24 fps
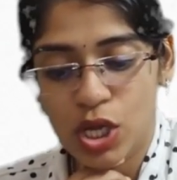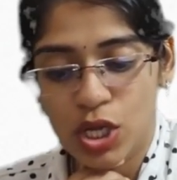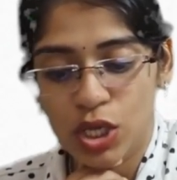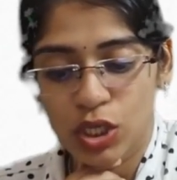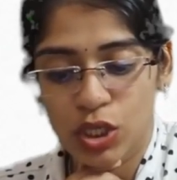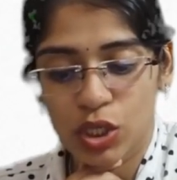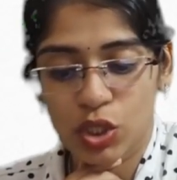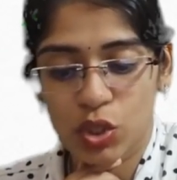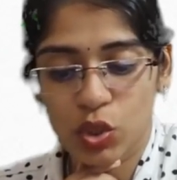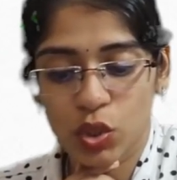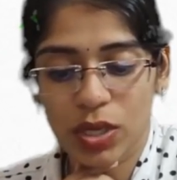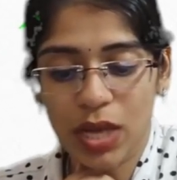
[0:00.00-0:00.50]

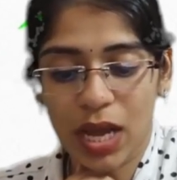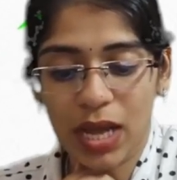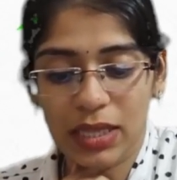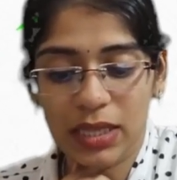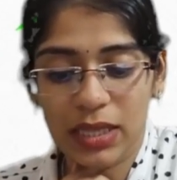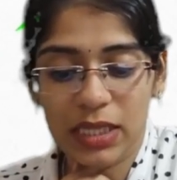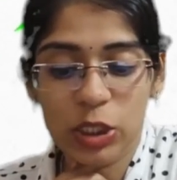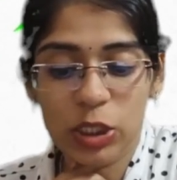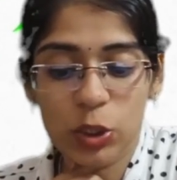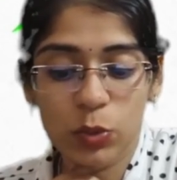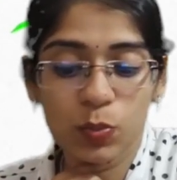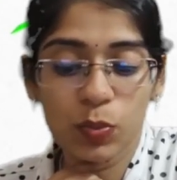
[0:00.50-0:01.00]
So yeah,
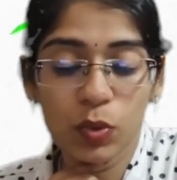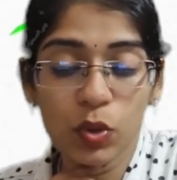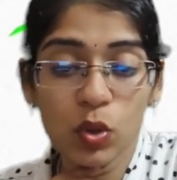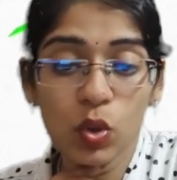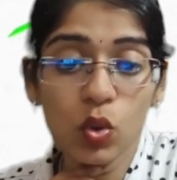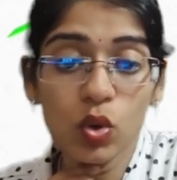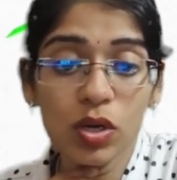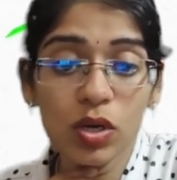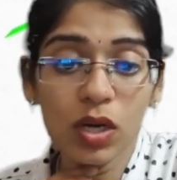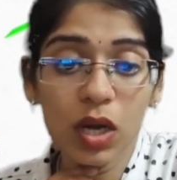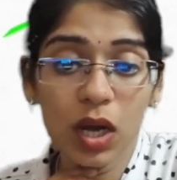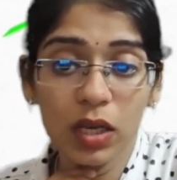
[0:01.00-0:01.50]
this
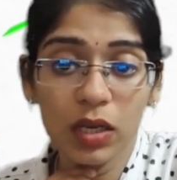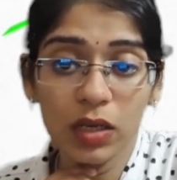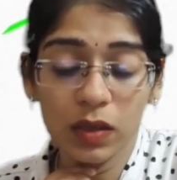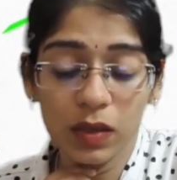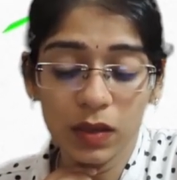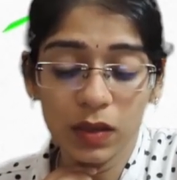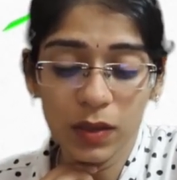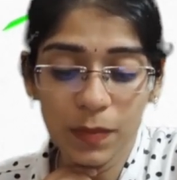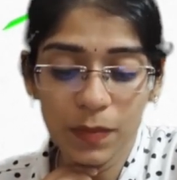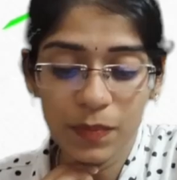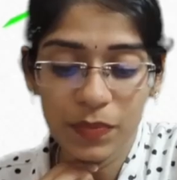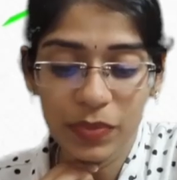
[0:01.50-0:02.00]
blue
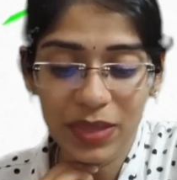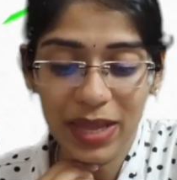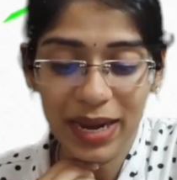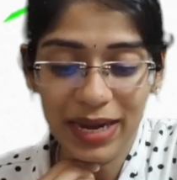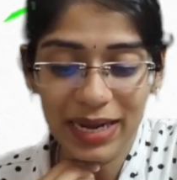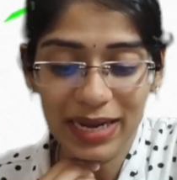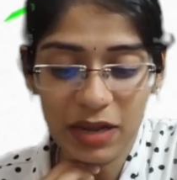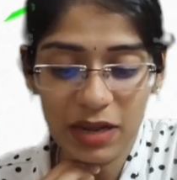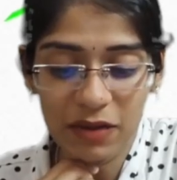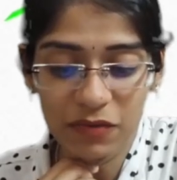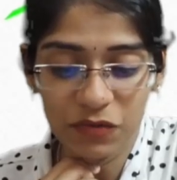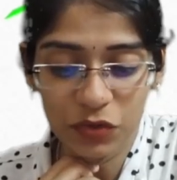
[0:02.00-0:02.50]
color that I
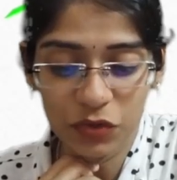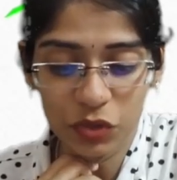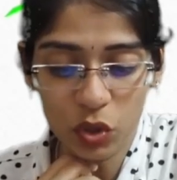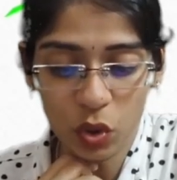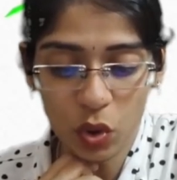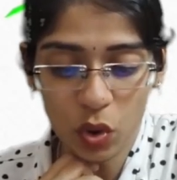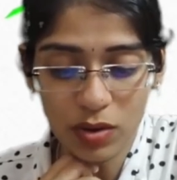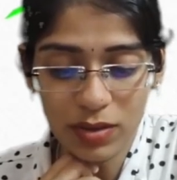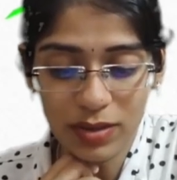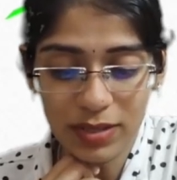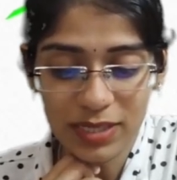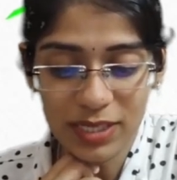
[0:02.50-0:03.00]
have
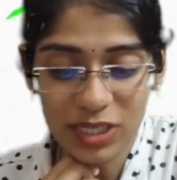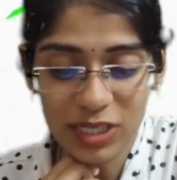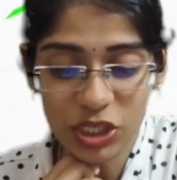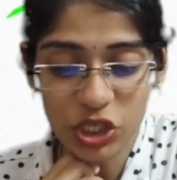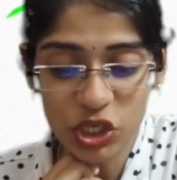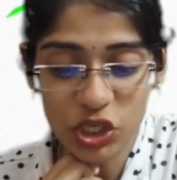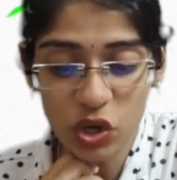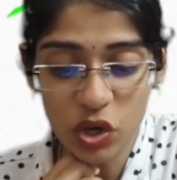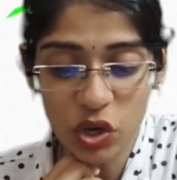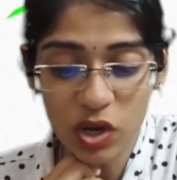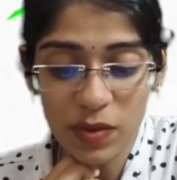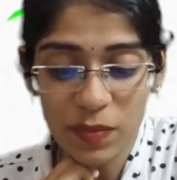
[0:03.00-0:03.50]
drawn is
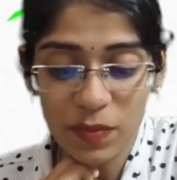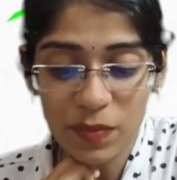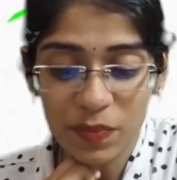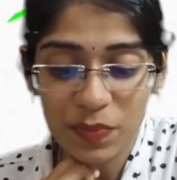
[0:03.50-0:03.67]
your,